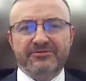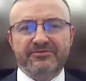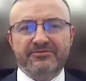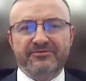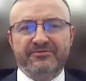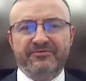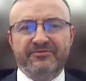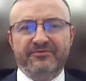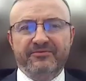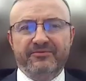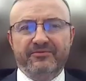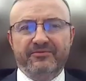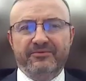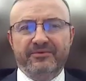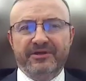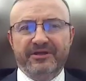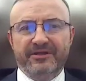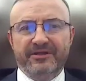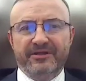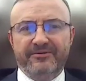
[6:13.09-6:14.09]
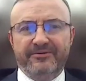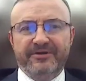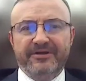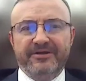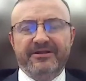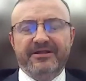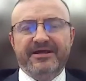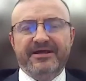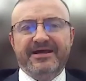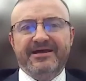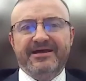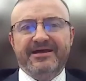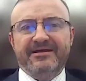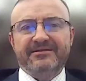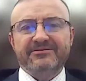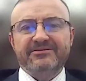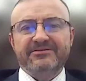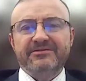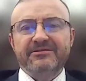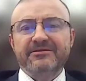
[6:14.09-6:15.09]
to really
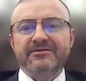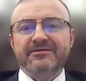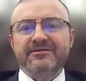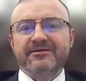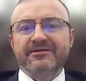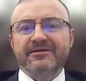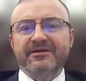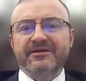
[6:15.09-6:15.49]
realize